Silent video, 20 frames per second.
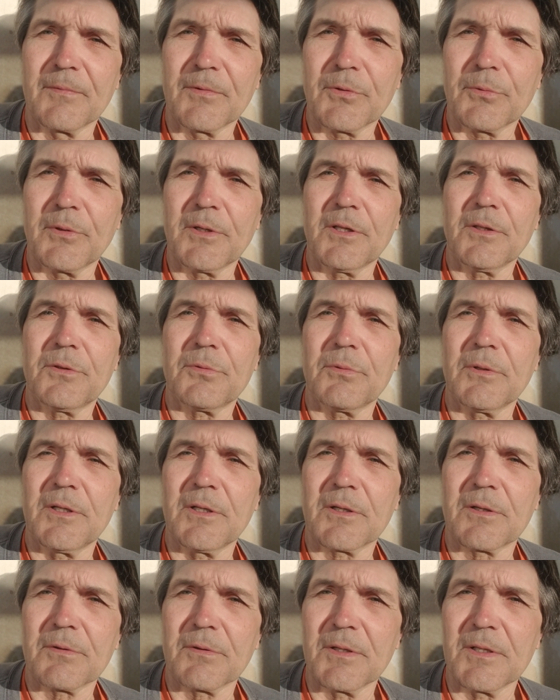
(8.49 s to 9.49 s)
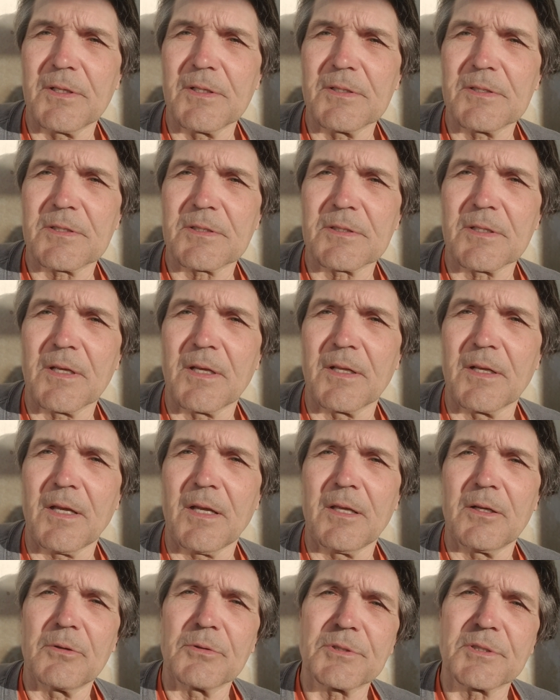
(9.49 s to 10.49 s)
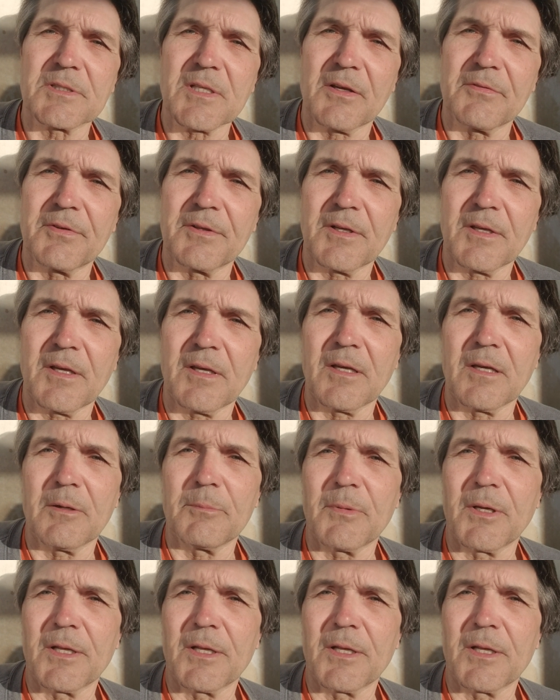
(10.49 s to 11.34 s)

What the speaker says: 23 degrees at 8:07 a.m.